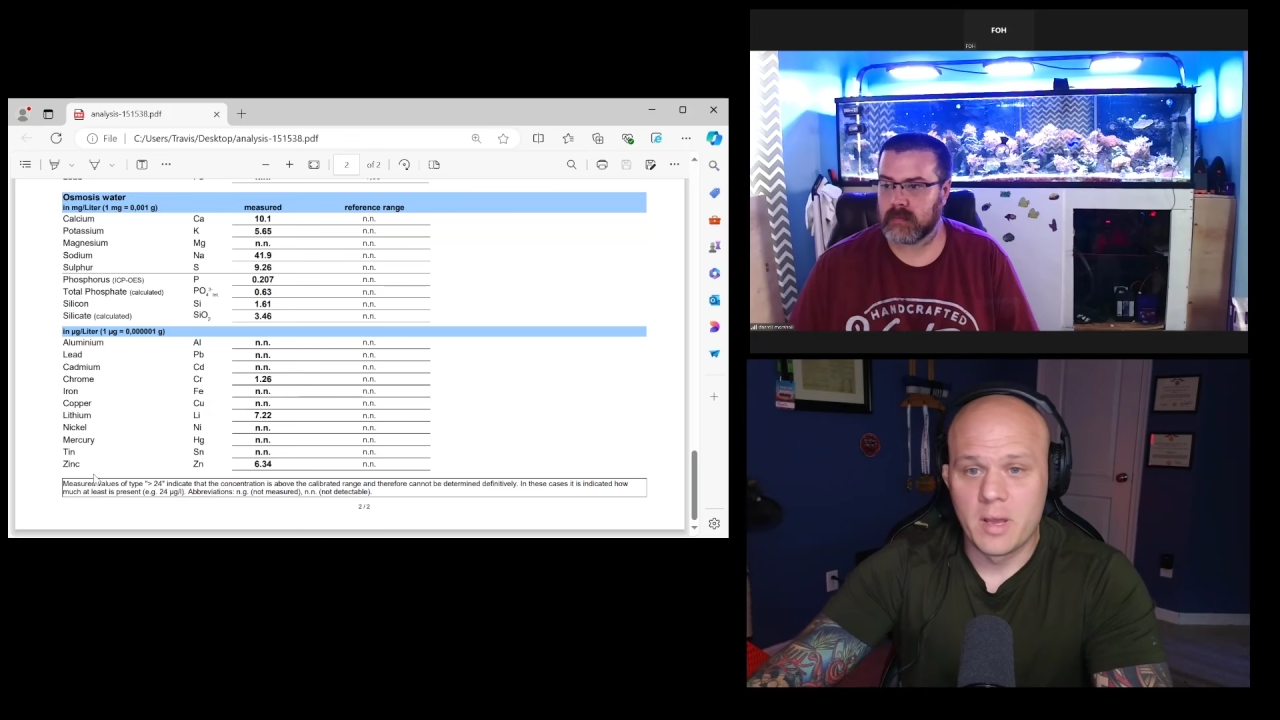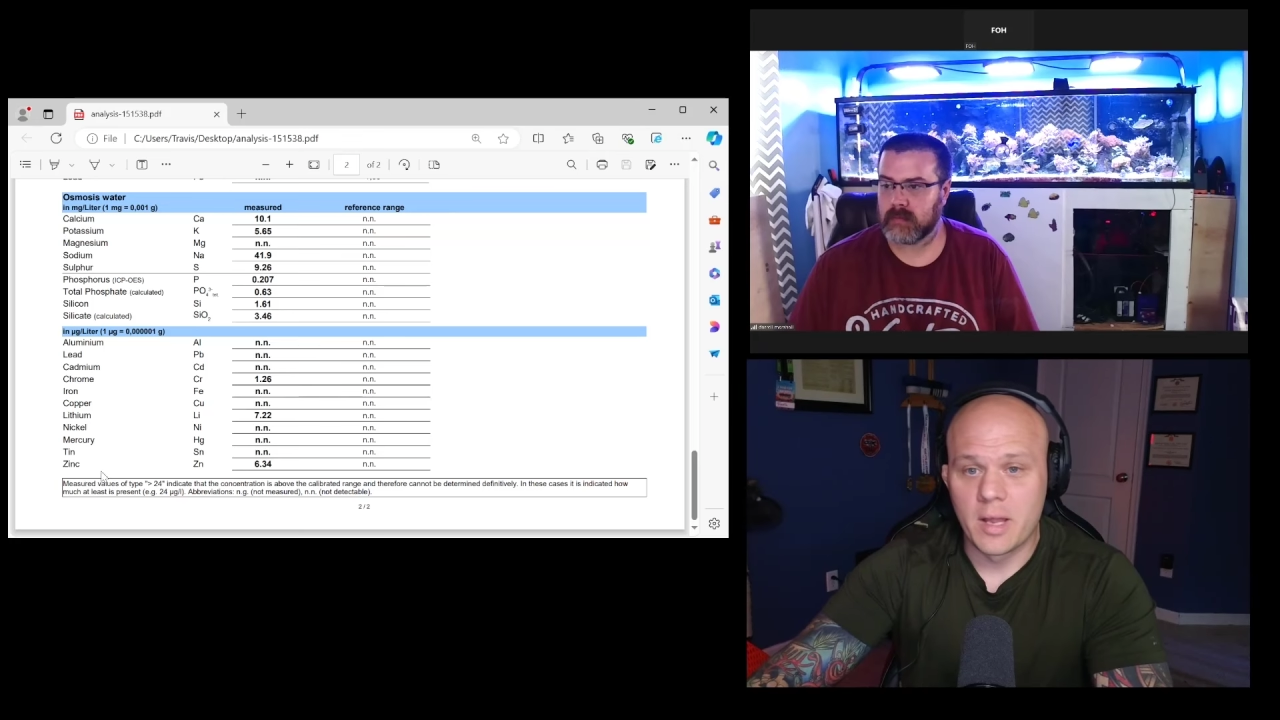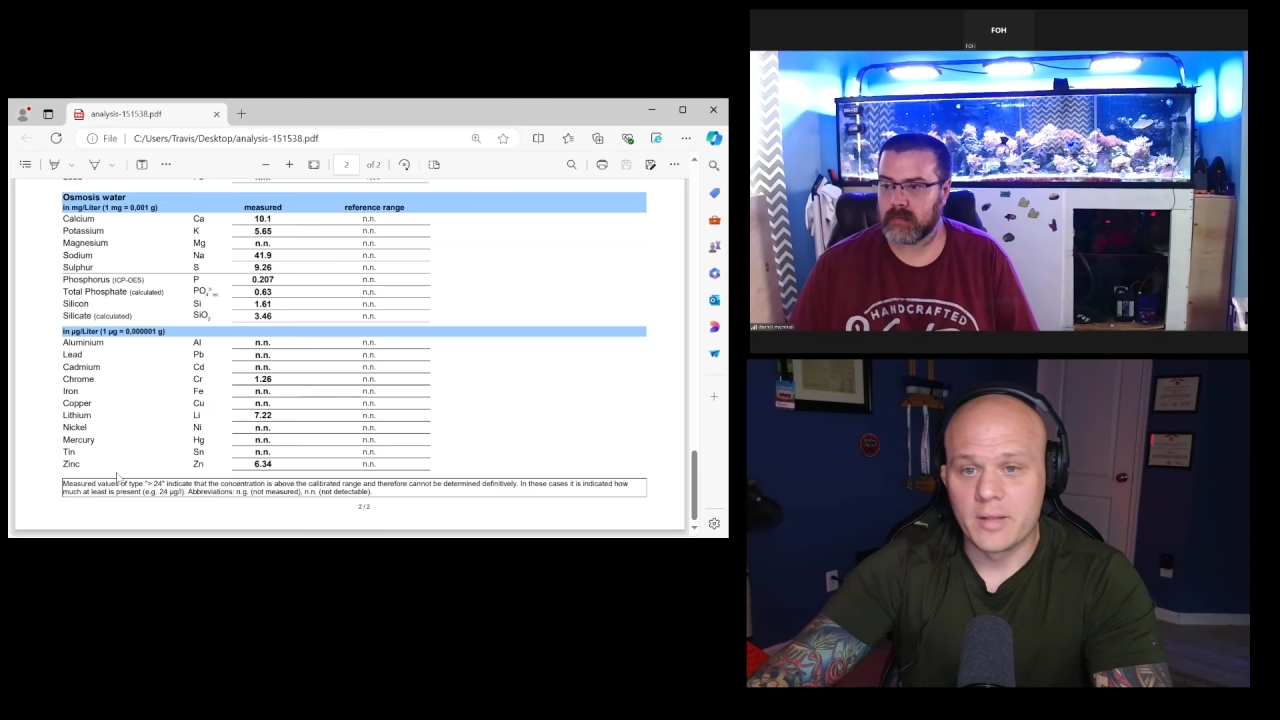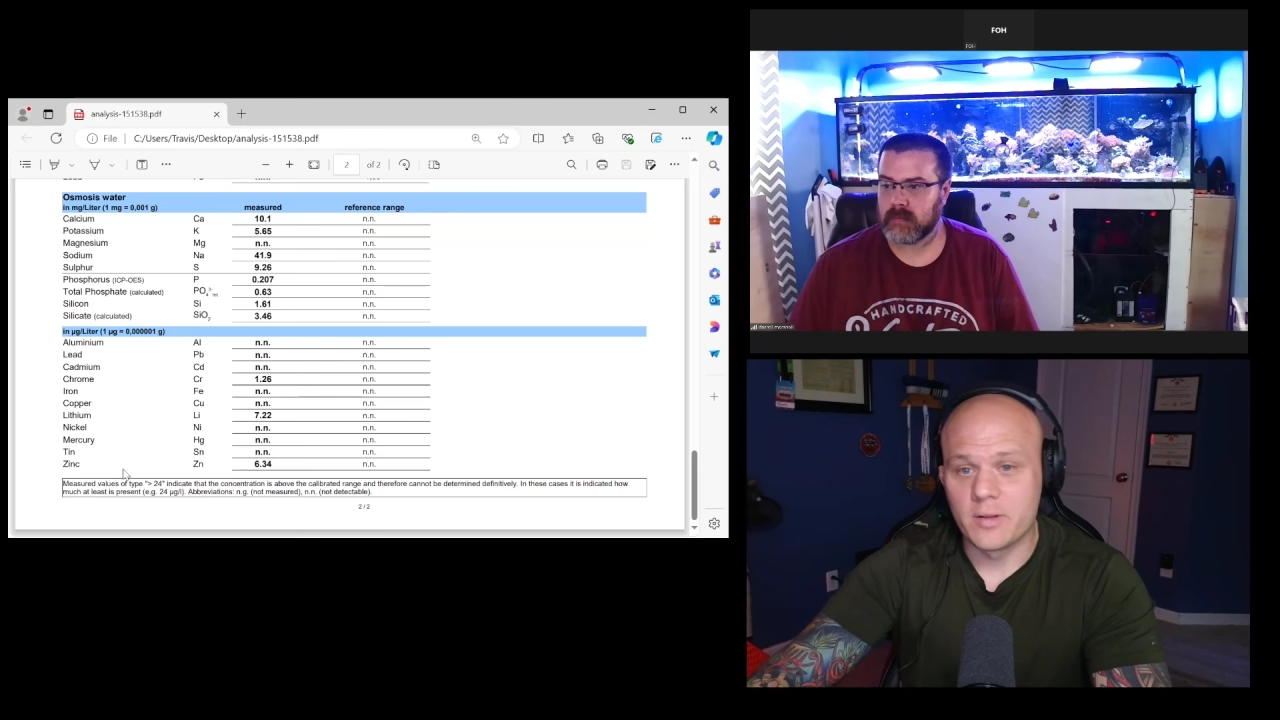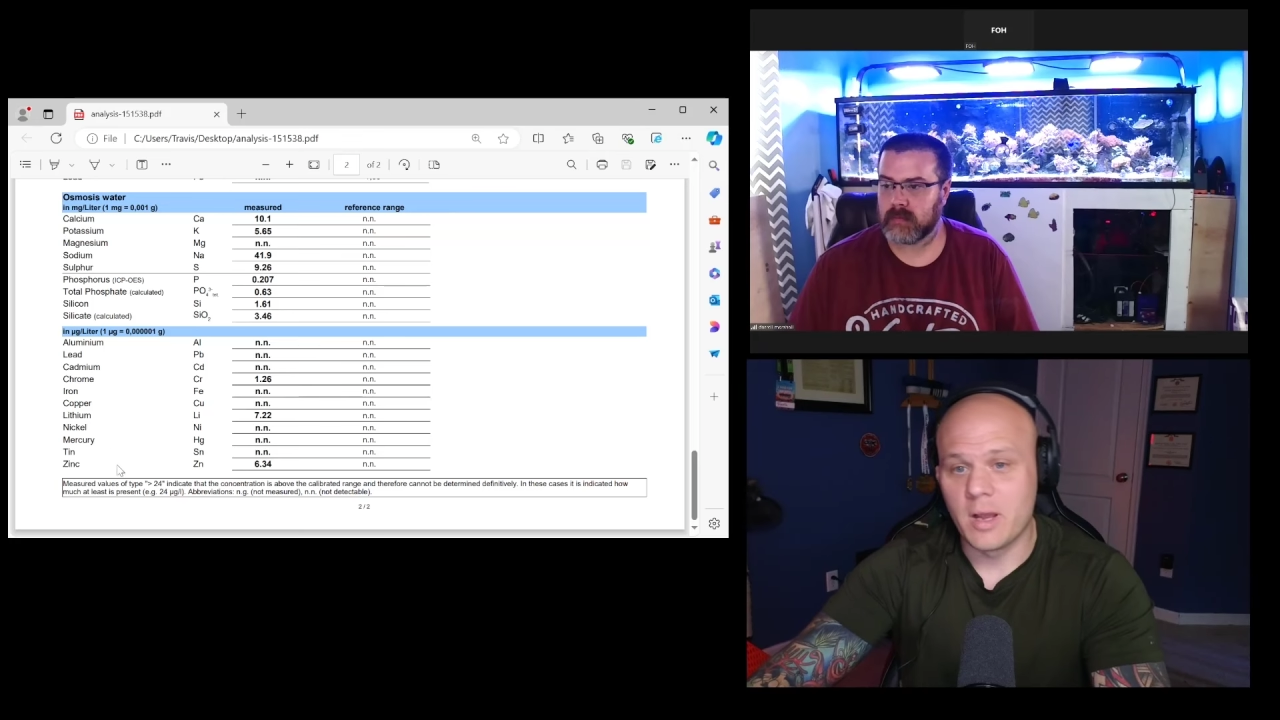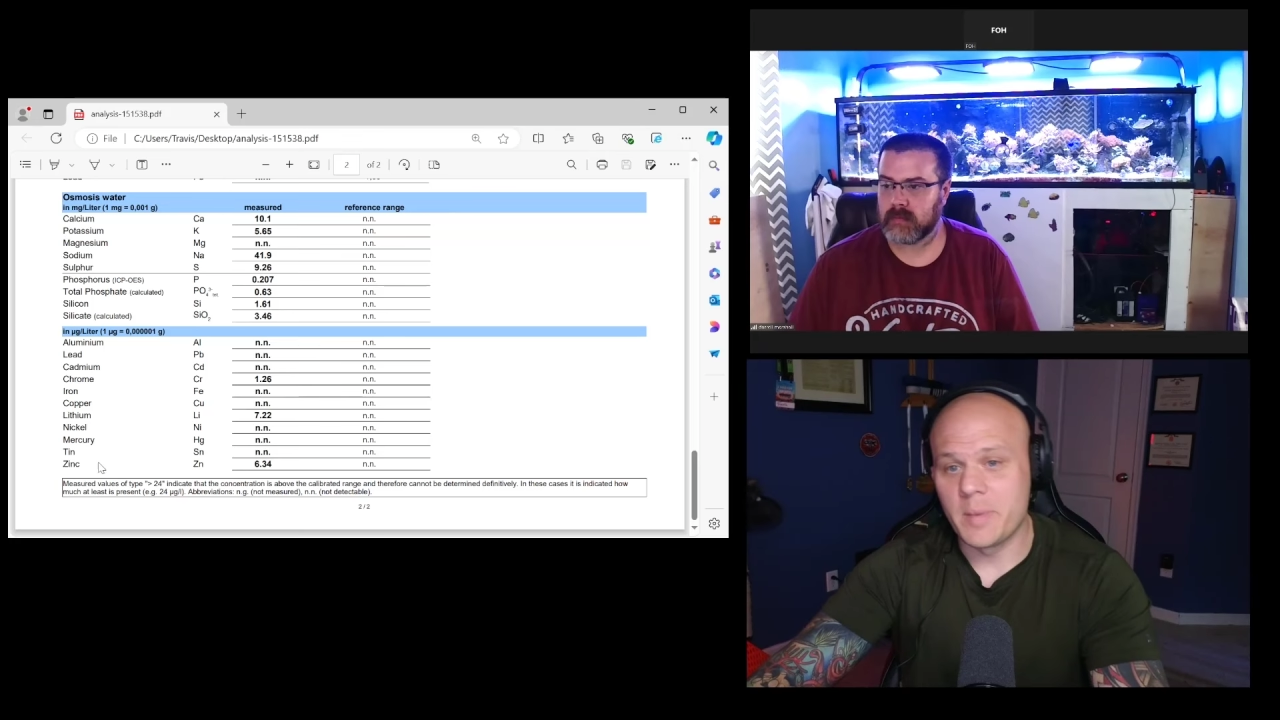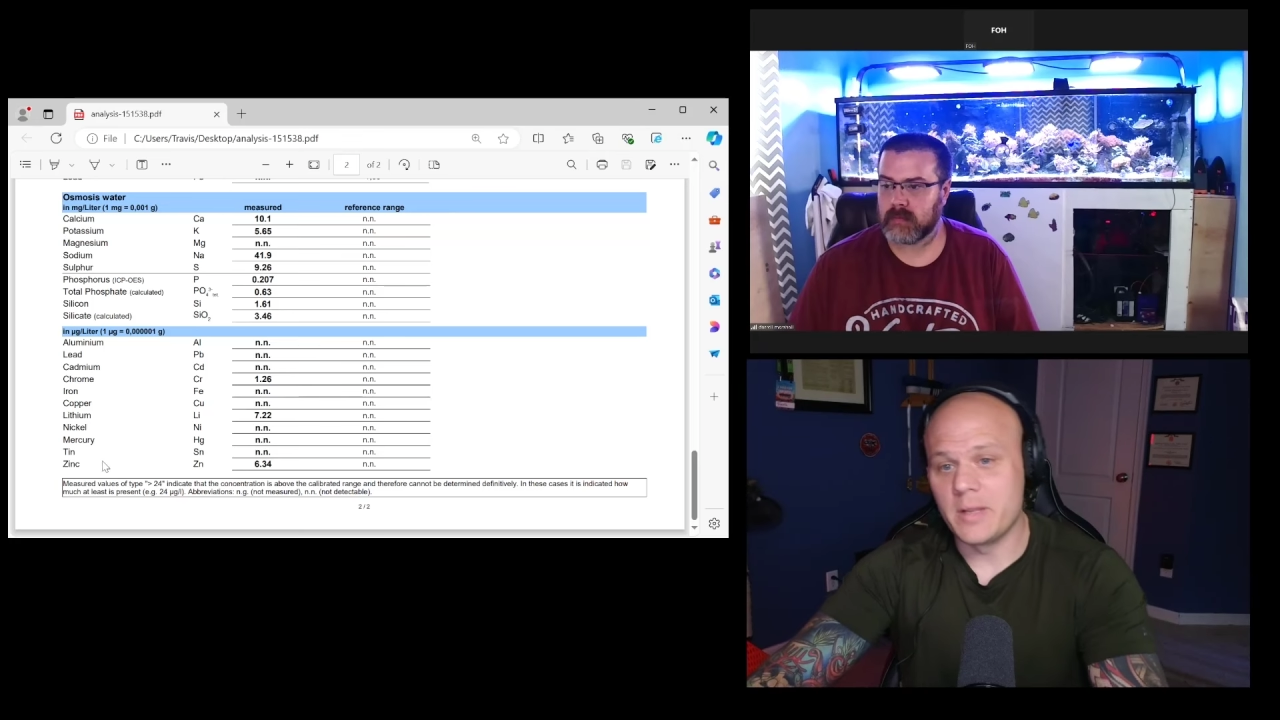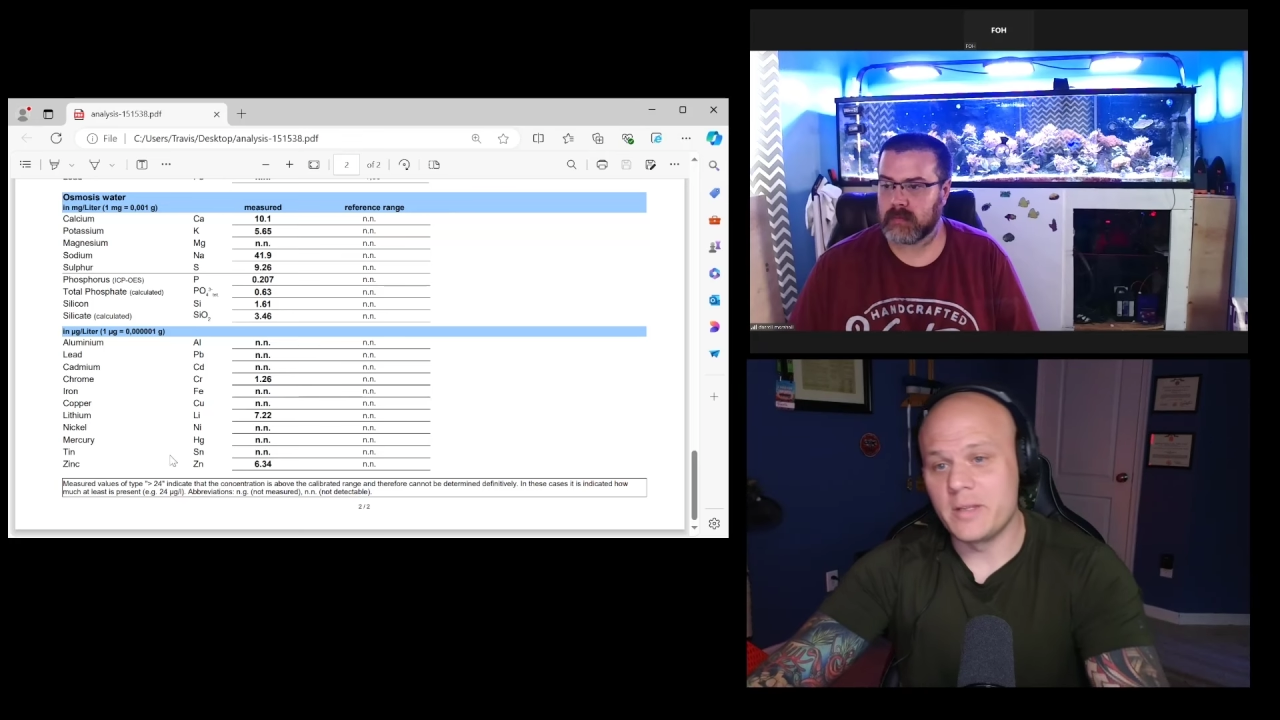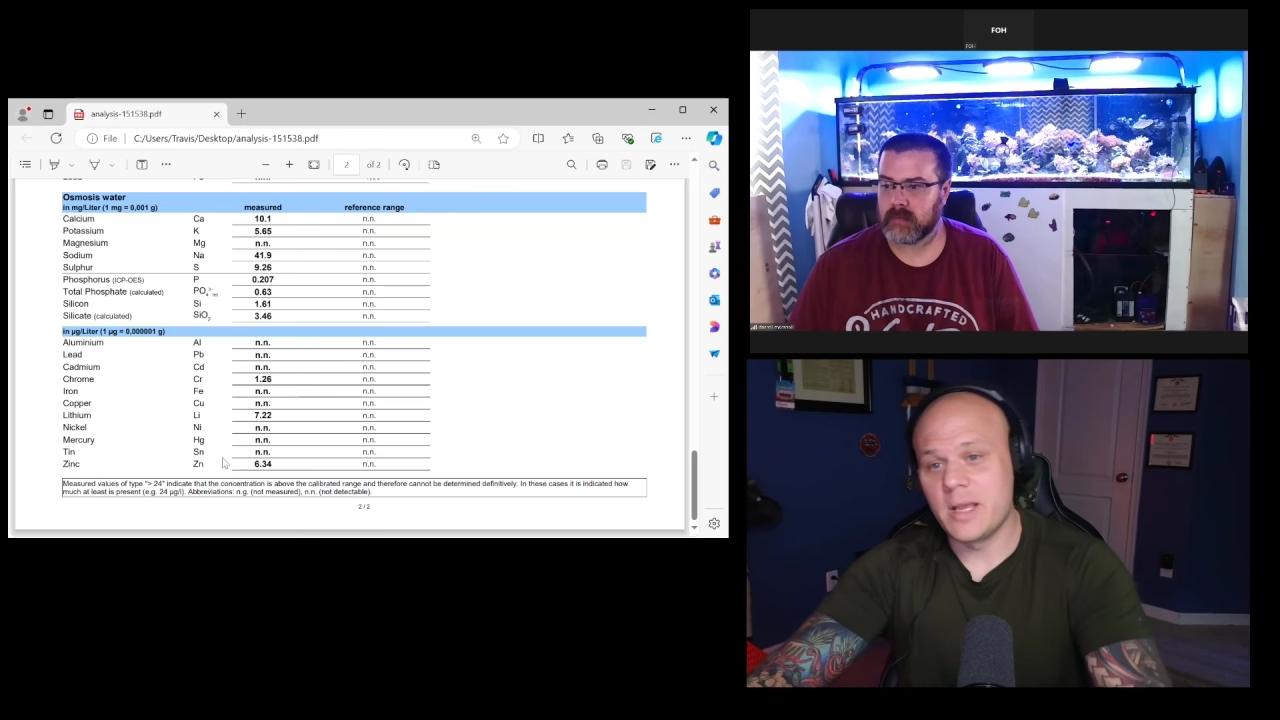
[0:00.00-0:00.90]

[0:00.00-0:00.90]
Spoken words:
Like, I mean,